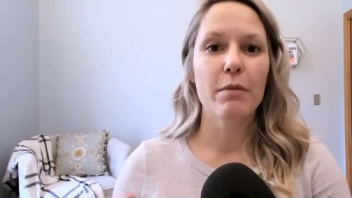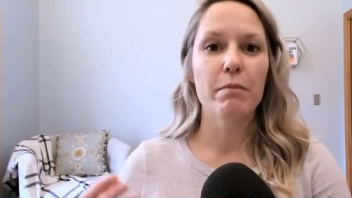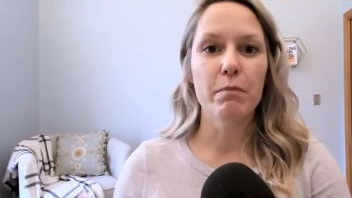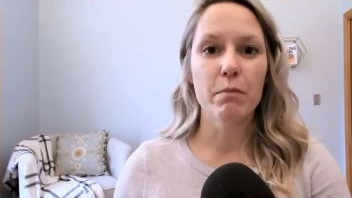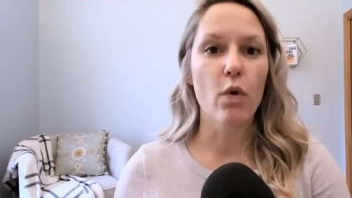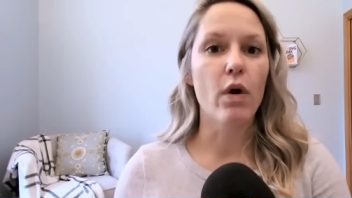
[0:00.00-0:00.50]

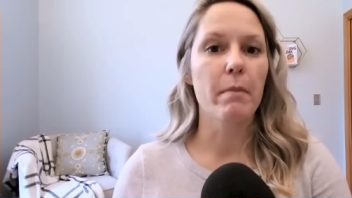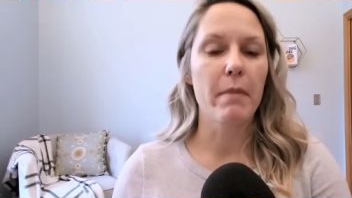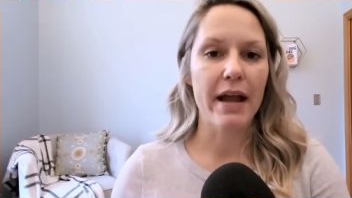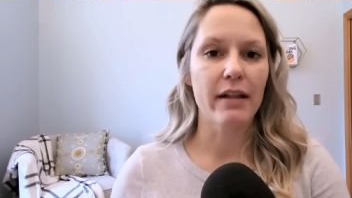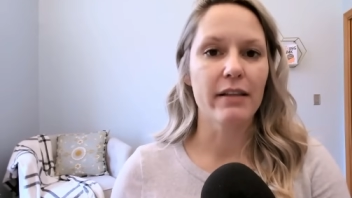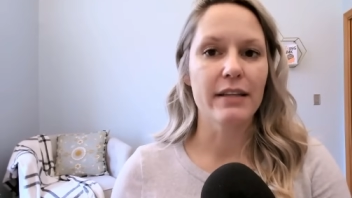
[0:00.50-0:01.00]
more
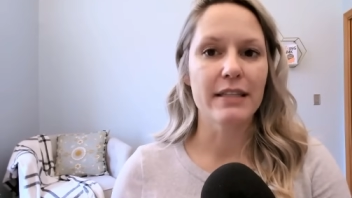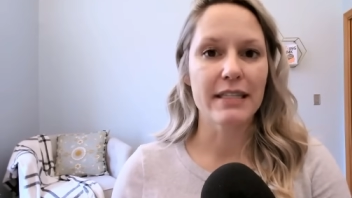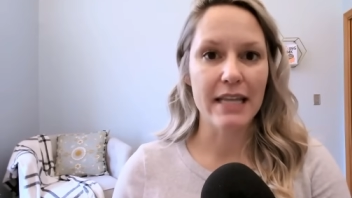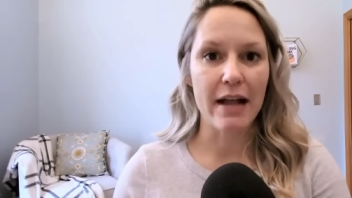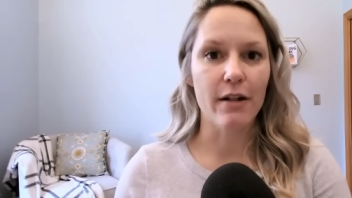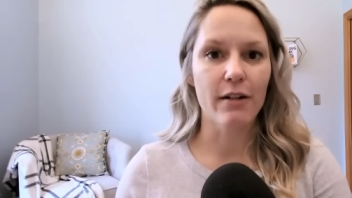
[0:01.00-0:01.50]
myelin
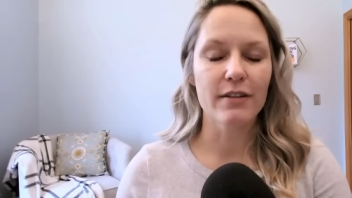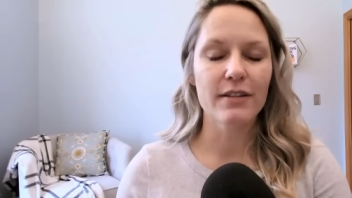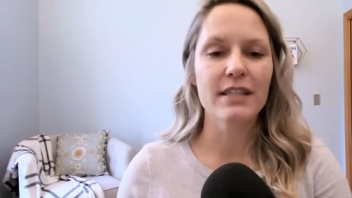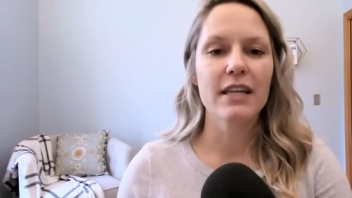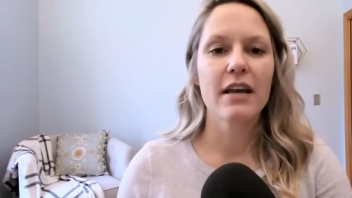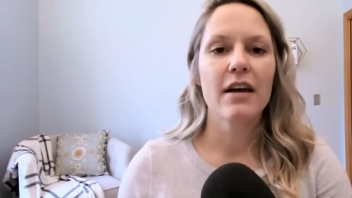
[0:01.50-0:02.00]
cells
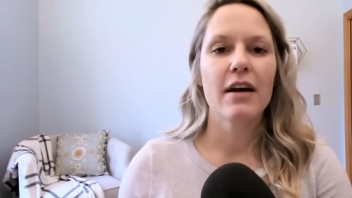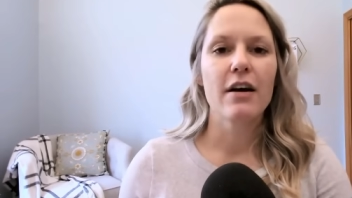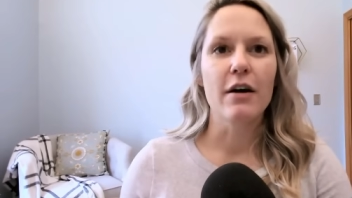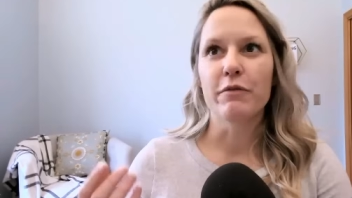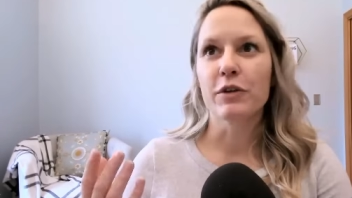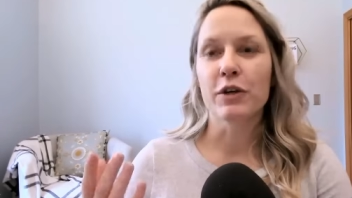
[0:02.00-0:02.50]

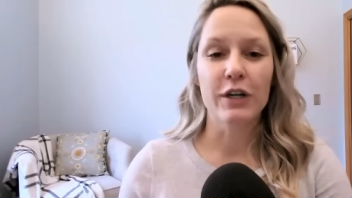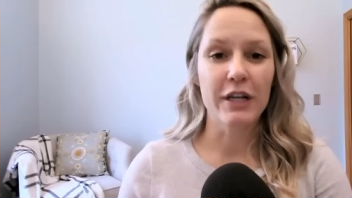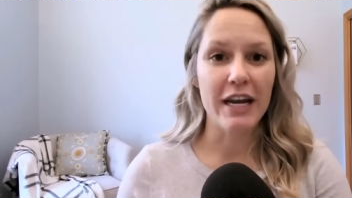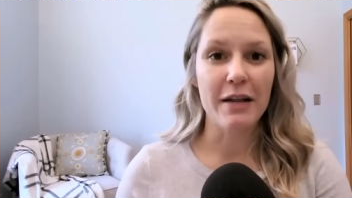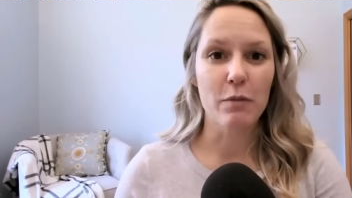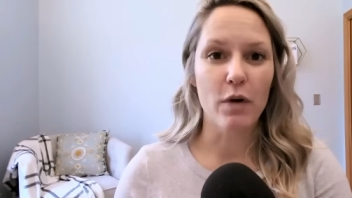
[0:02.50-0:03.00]
of
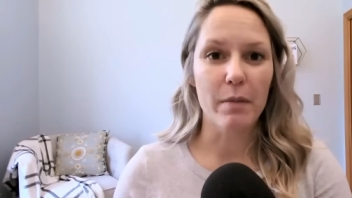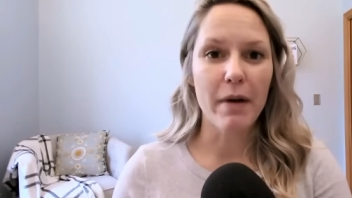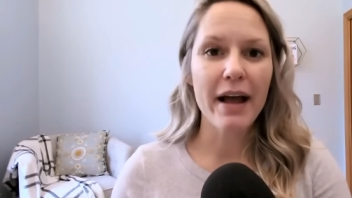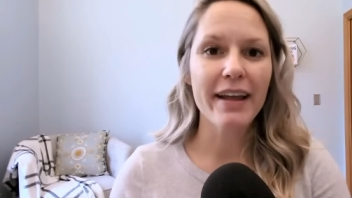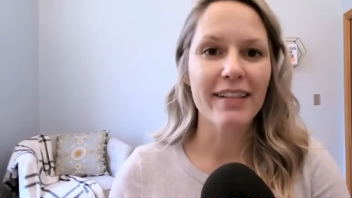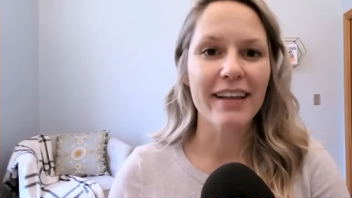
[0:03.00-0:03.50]
creating more
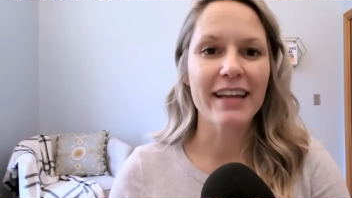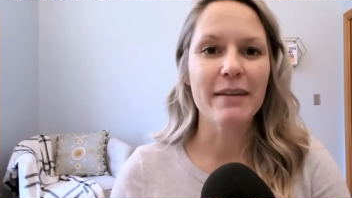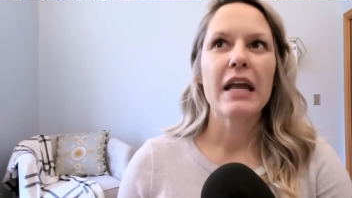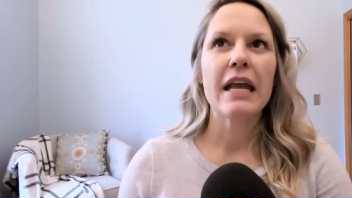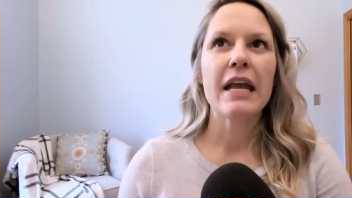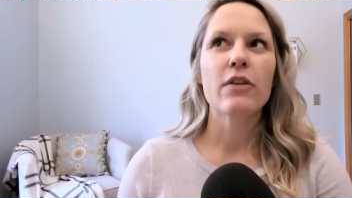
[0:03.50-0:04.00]

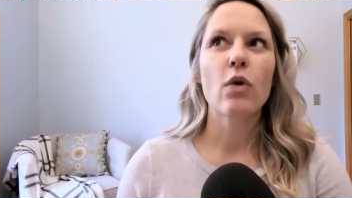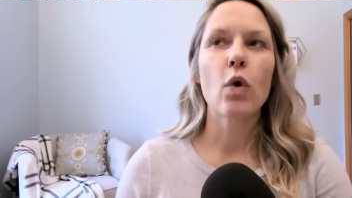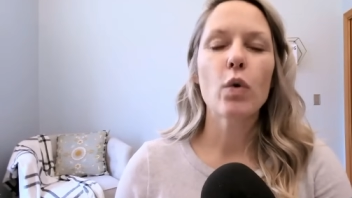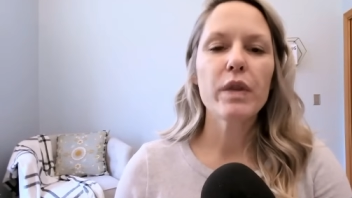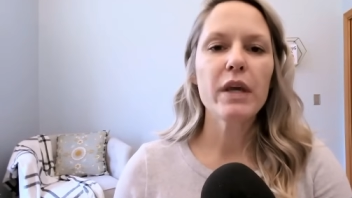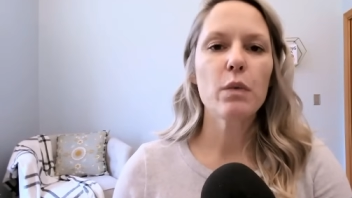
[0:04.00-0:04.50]
myelin, it
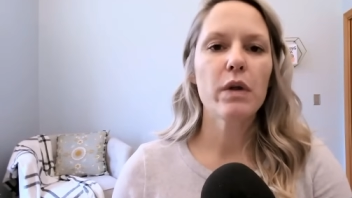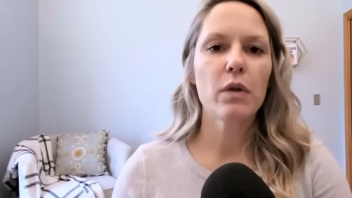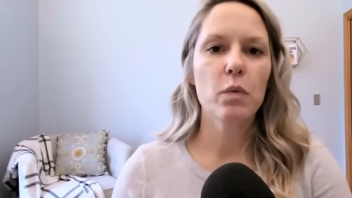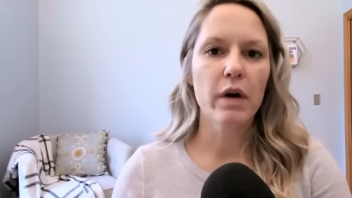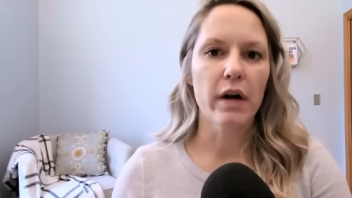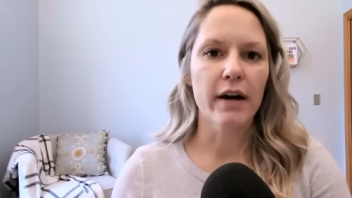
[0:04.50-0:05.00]
only will
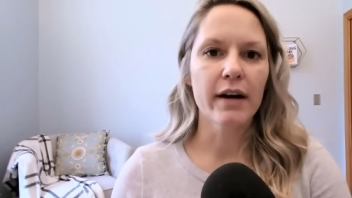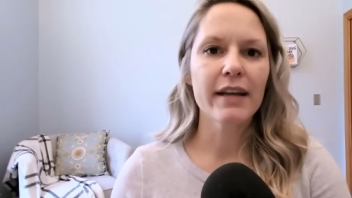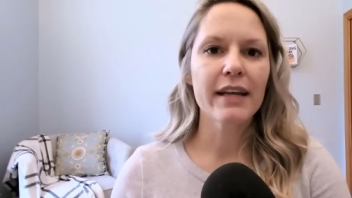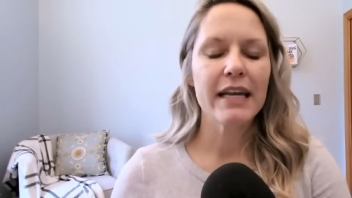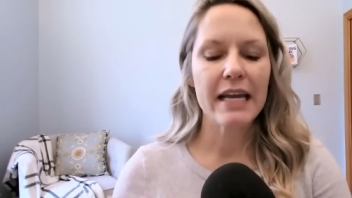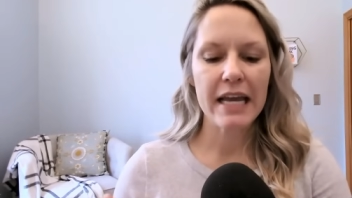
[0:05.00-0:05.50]

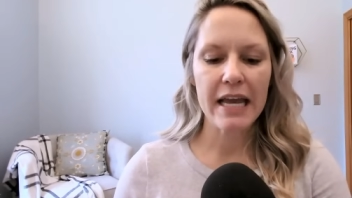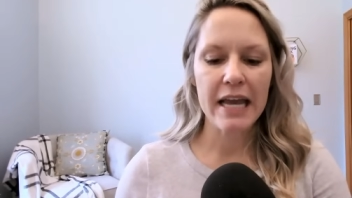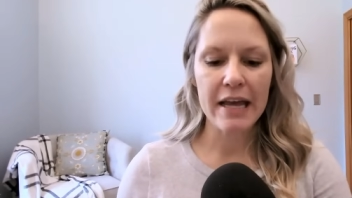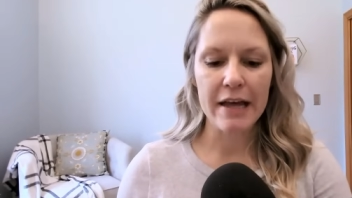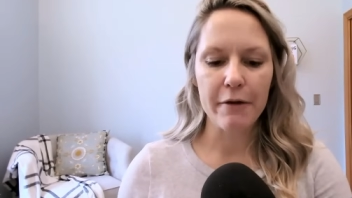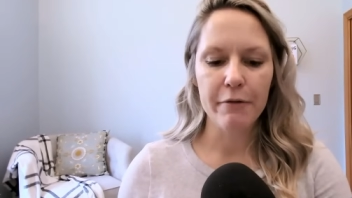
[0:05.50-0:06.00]
work
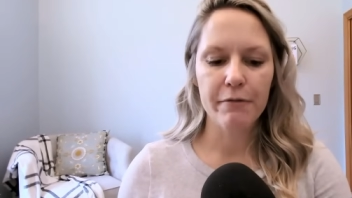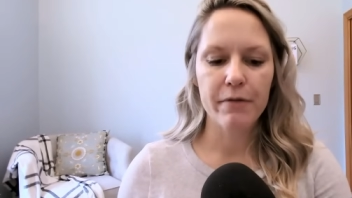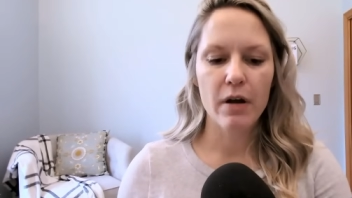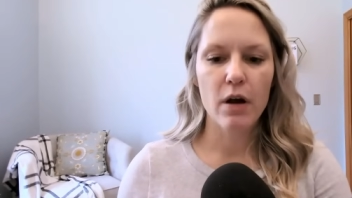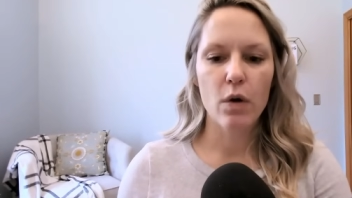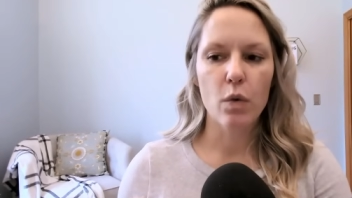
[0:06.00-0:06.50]
if
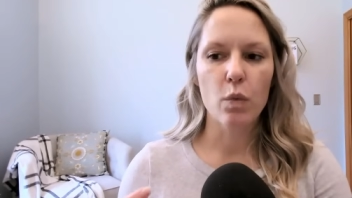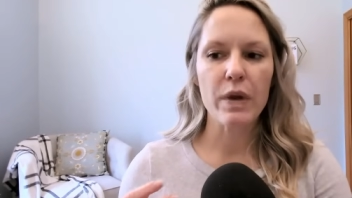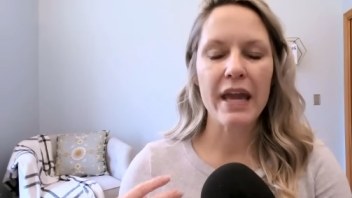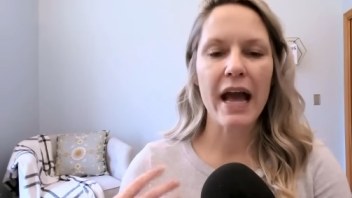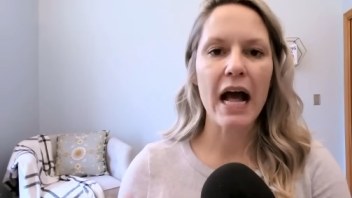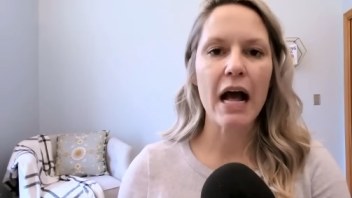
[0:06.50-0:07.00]
we
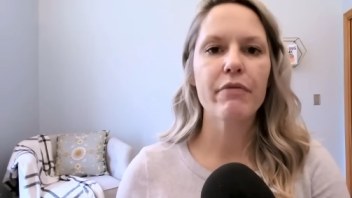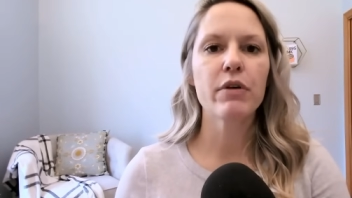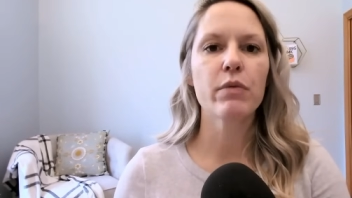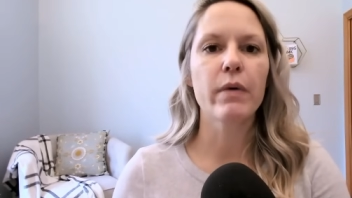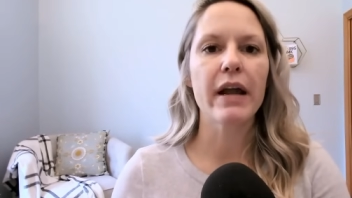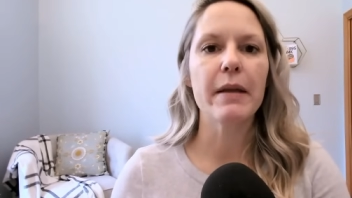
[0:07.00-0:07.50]
have the
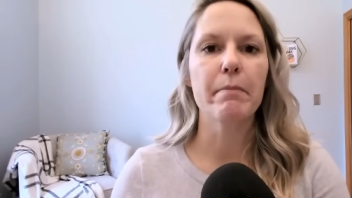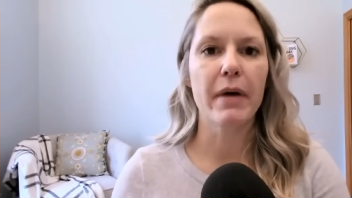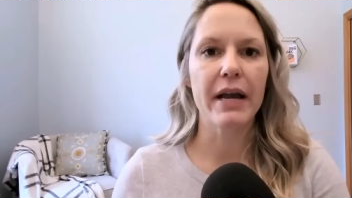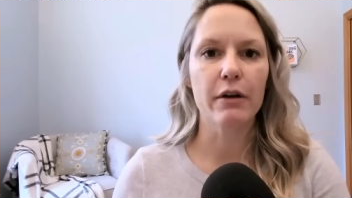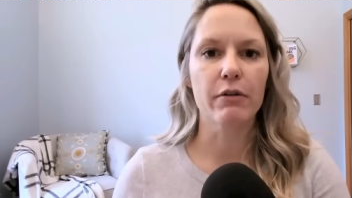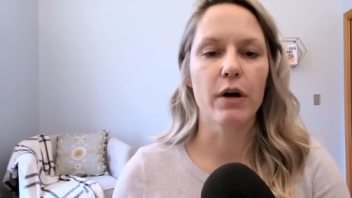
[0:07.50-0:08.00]
right
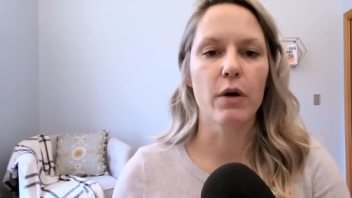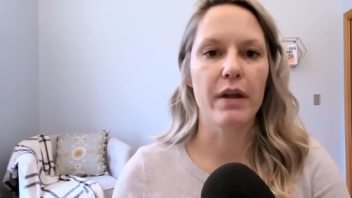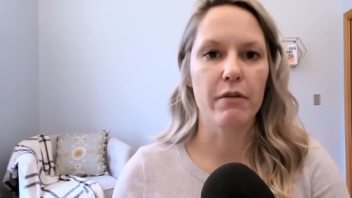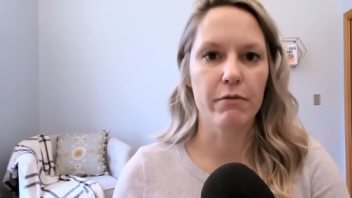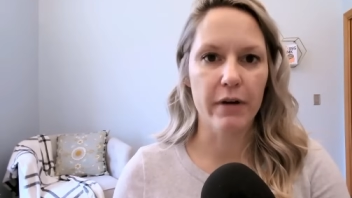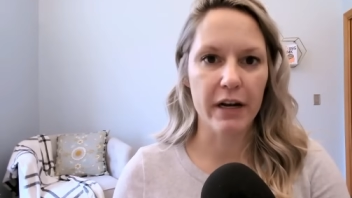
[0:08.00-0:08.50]

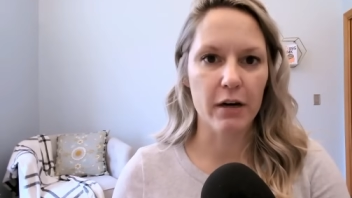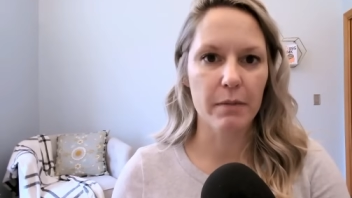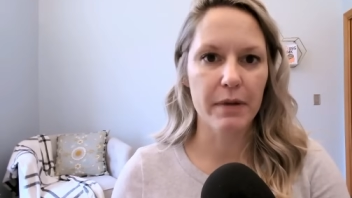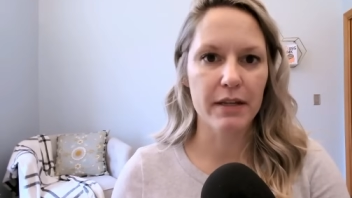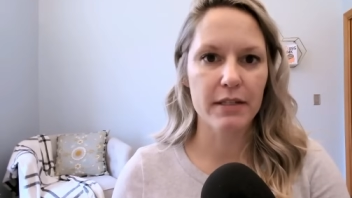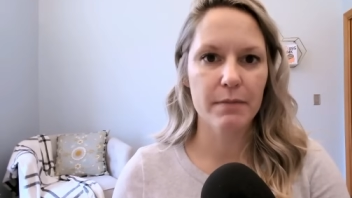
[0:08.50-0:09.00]

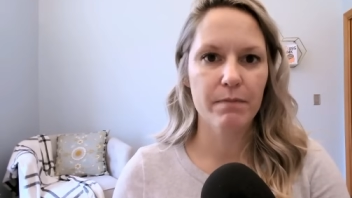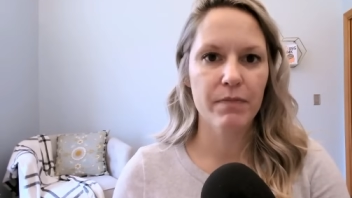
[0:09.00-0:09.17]
microenvironment.